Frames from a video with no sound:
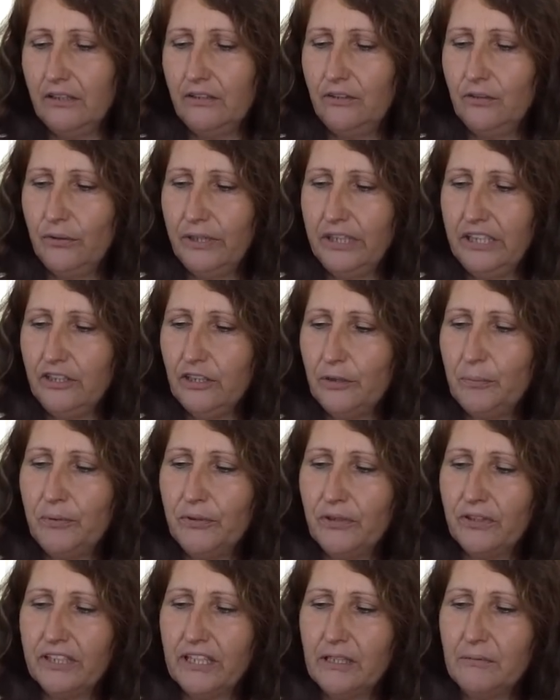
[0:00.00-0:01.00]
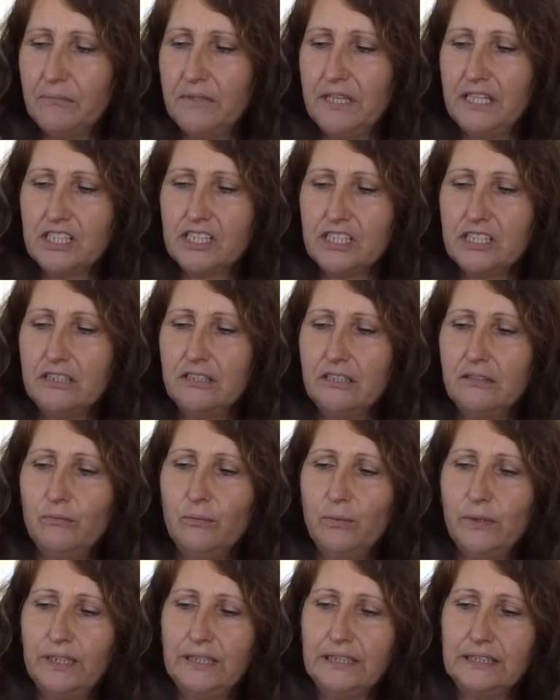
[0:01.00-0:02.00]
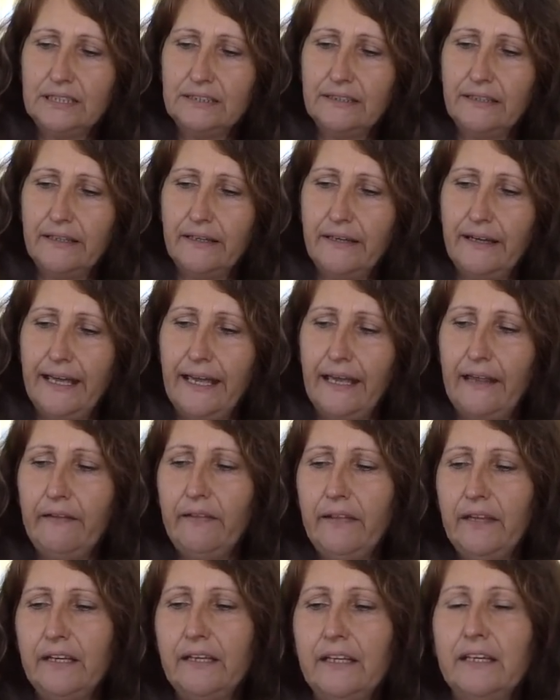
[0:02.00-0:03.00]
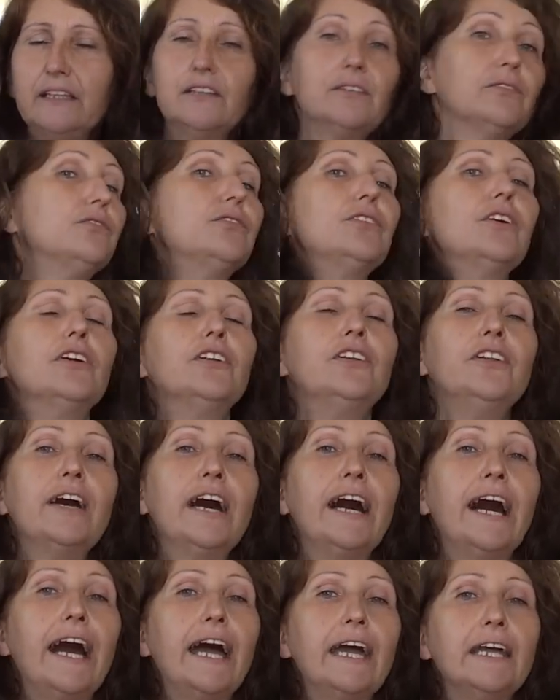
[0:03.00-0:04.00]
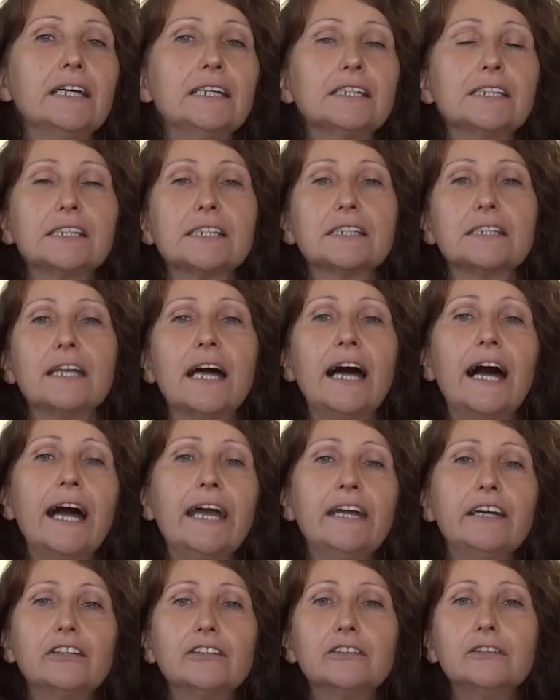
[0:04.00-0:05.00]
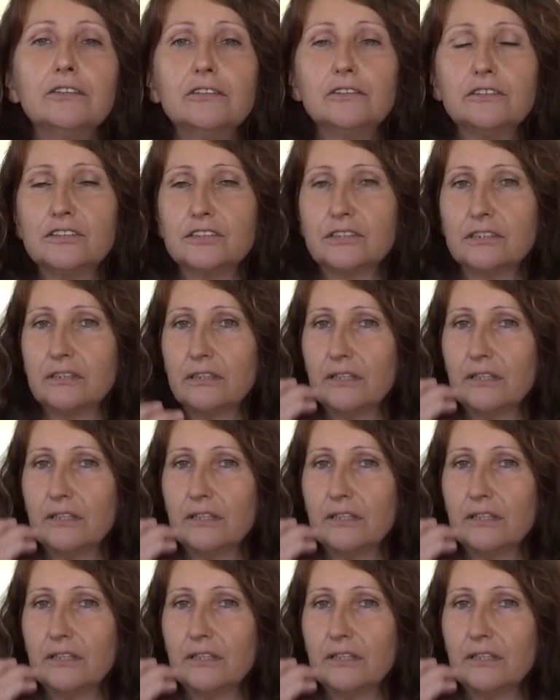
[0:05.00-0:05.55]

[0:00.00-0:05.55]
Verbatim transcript: doing your programmation with ending it for the higher good,